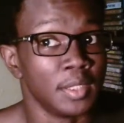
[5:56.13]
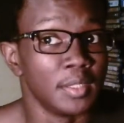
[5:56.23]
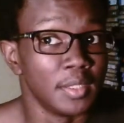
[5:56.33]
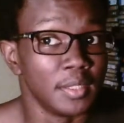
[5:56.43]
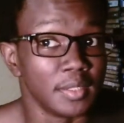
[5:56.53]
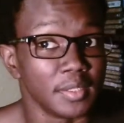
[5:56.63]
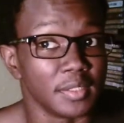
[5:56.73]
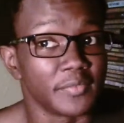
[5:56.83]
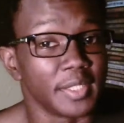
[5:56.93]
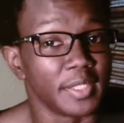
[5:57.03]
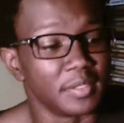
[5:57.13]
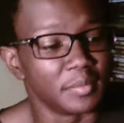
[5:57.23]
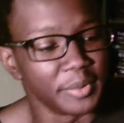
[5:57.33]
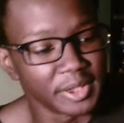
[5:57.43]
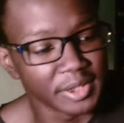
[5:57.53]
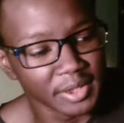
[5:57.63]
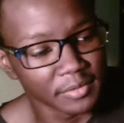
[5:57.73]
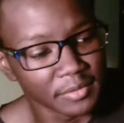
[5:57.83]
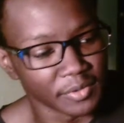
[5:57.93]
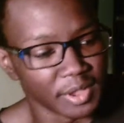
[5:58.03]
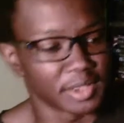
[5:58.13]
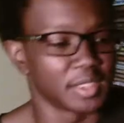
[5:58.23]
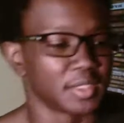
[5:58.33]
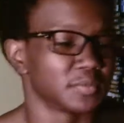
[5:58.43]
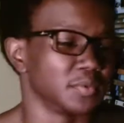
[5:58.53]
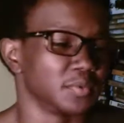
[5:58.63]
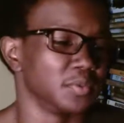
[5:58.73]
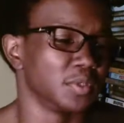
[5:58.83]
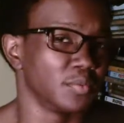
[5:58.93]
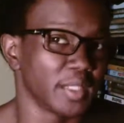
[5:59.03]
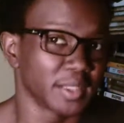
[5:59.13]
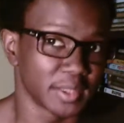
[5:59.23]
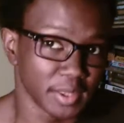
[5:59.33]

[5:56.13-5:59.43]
if I am binging this franchise, do I watch 6?